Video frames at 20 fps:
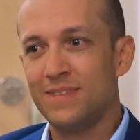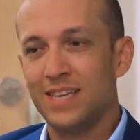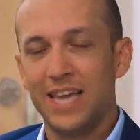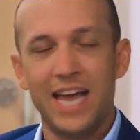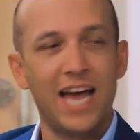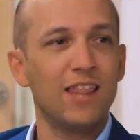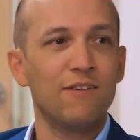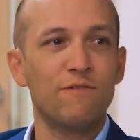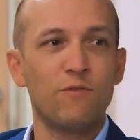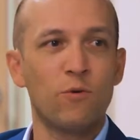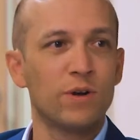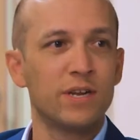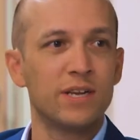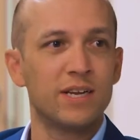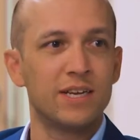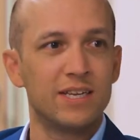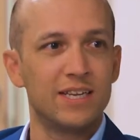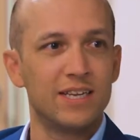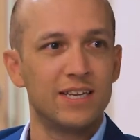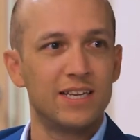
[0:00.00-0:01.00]

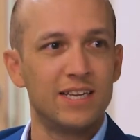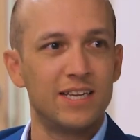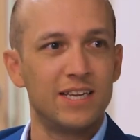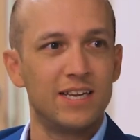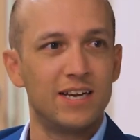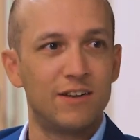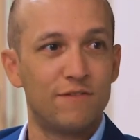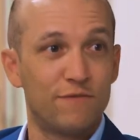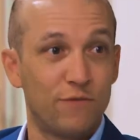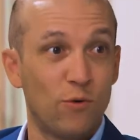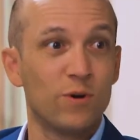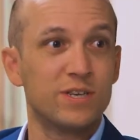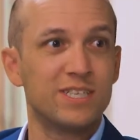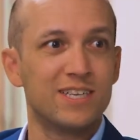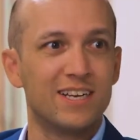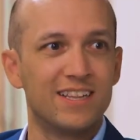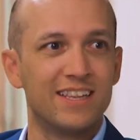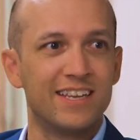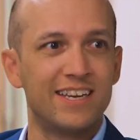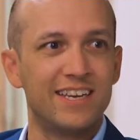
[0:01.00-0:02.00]
California,
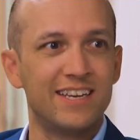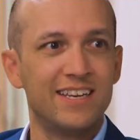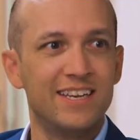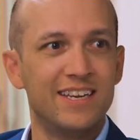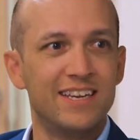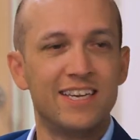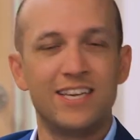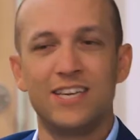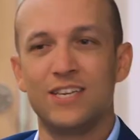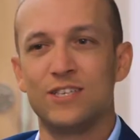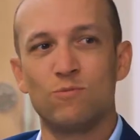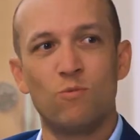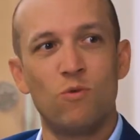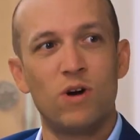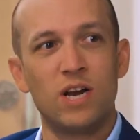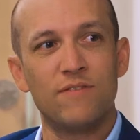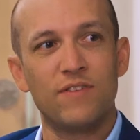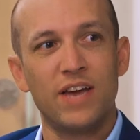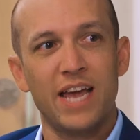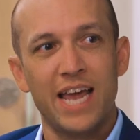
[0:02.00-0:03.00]
unfortunately, is
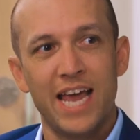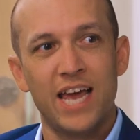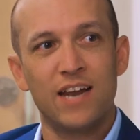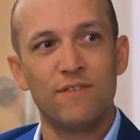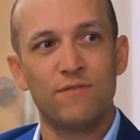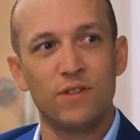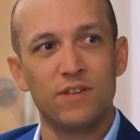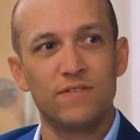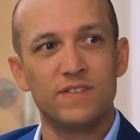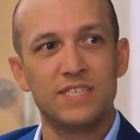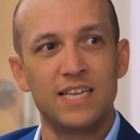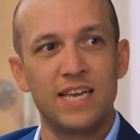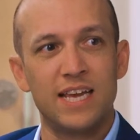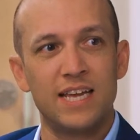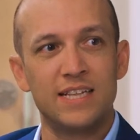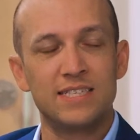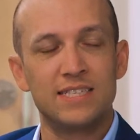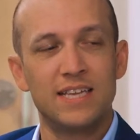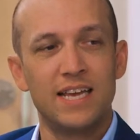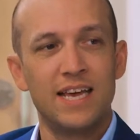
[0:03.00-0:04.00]
one of a handful of
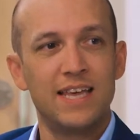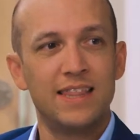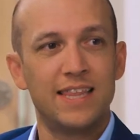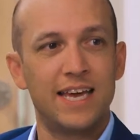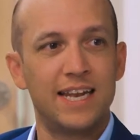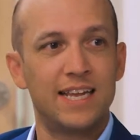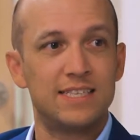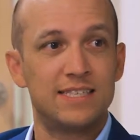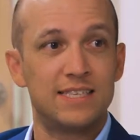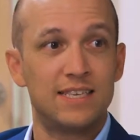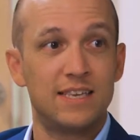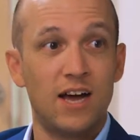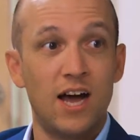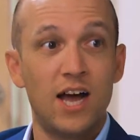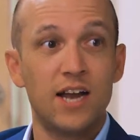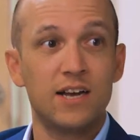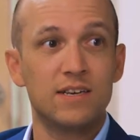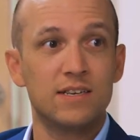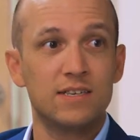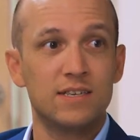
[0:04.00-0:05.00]
states that has
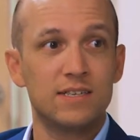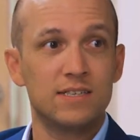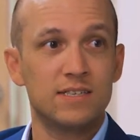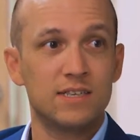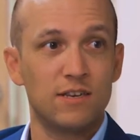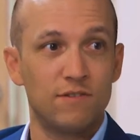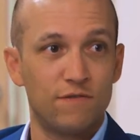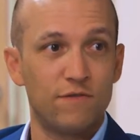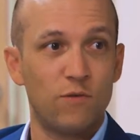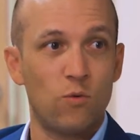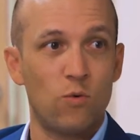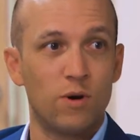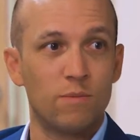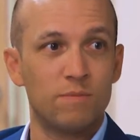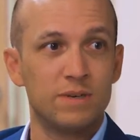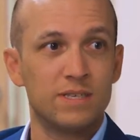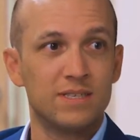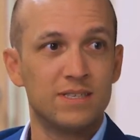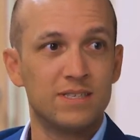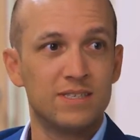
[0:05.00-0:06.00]
not
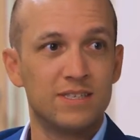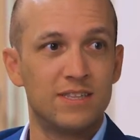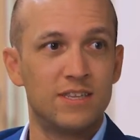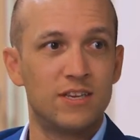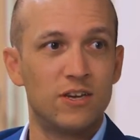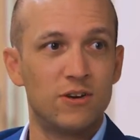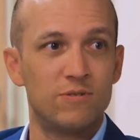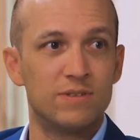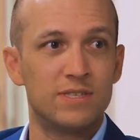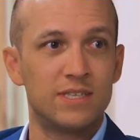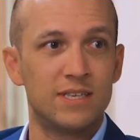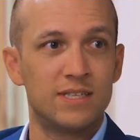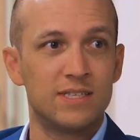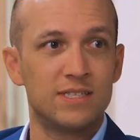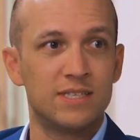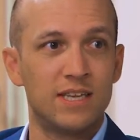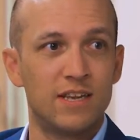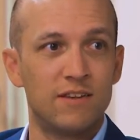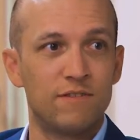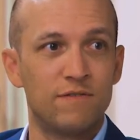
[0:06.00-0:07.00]
conformed to the OZ
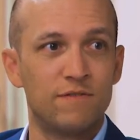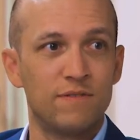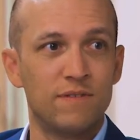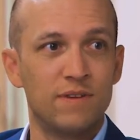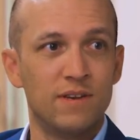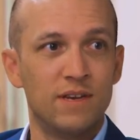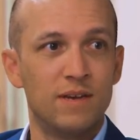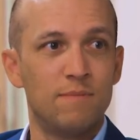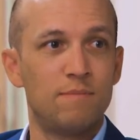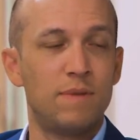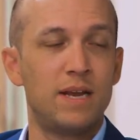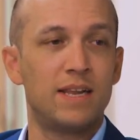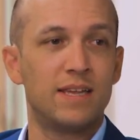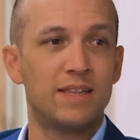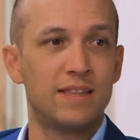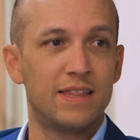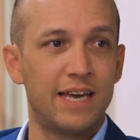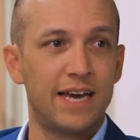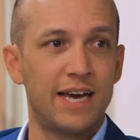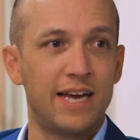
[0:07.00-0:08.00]
incentive,
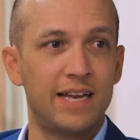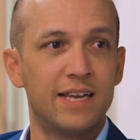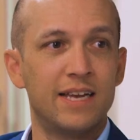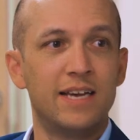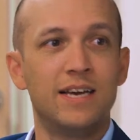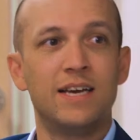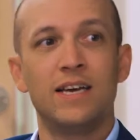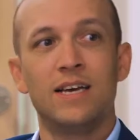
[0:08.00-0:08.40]
meaning that